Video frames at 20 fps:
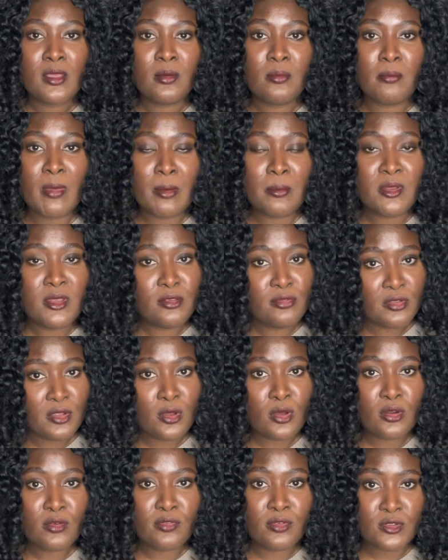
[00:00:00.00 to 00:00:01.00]
might be
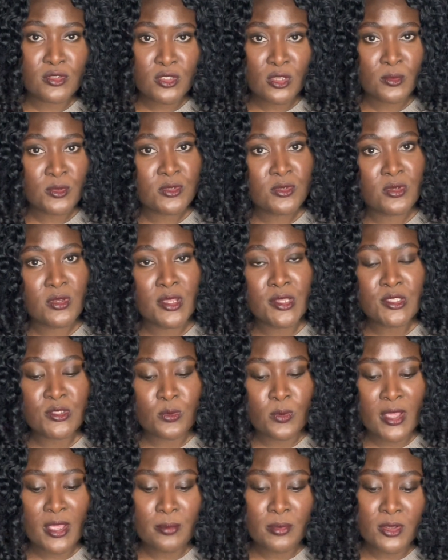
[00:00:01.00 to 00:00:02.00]
difficult for some students.
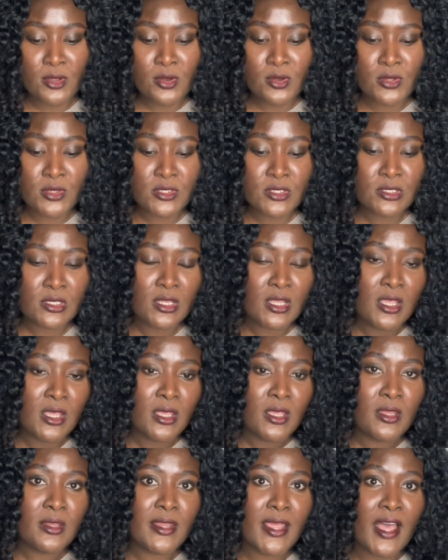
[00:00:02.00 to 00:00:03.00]
Why? Because
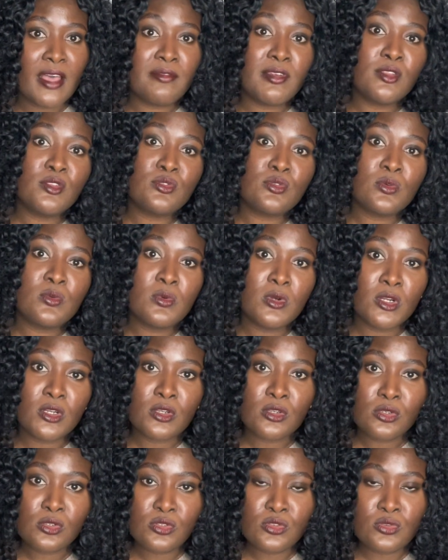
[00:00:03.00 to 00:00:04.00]
they're having to
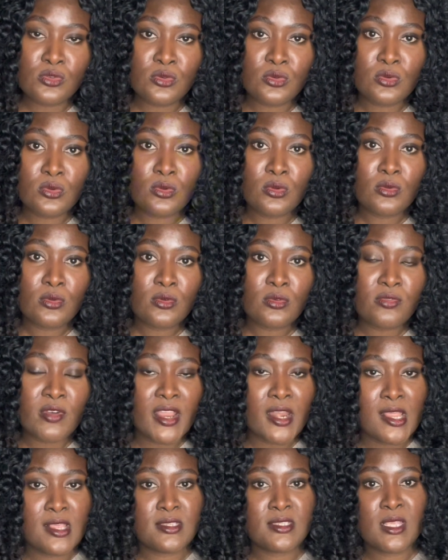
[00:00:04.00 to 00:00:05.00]
work to
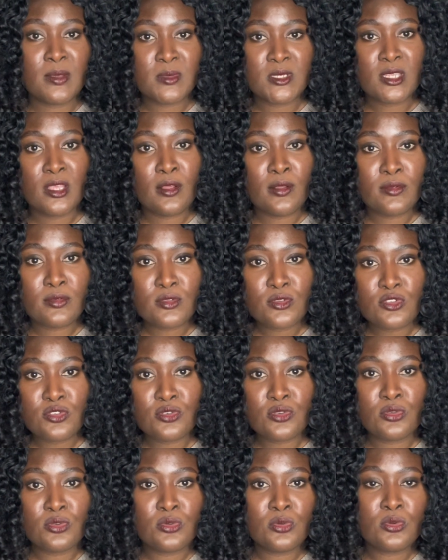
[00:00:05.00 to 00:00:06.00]
finance themselves
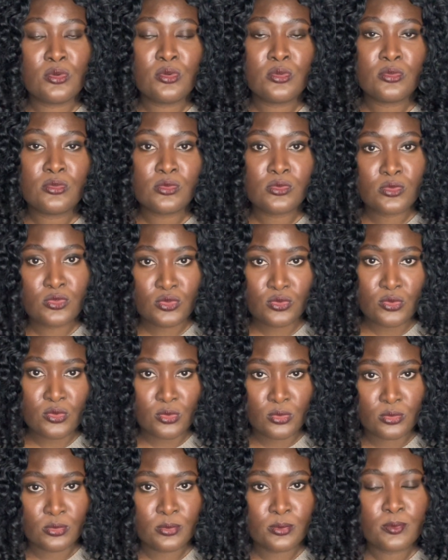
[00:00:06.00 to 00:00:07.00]
through
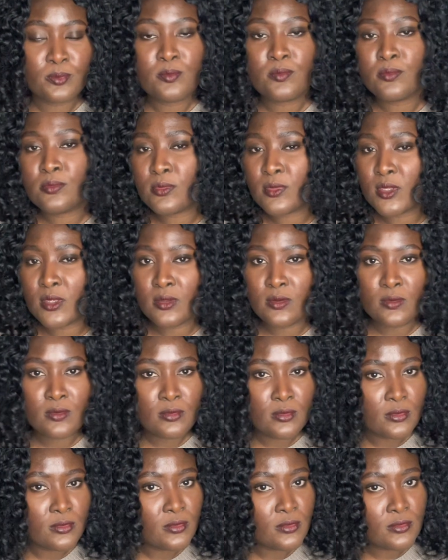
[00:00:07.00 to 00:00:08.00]
school.
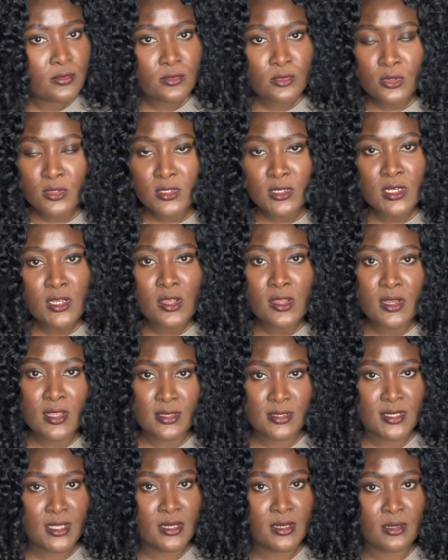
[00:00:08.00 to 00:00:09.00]
Totally
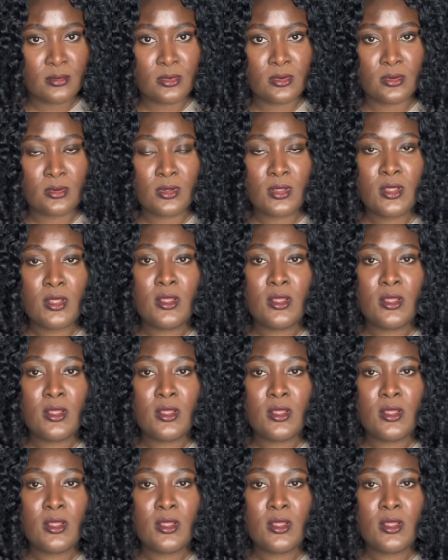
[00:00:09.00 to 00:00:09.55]
understandable.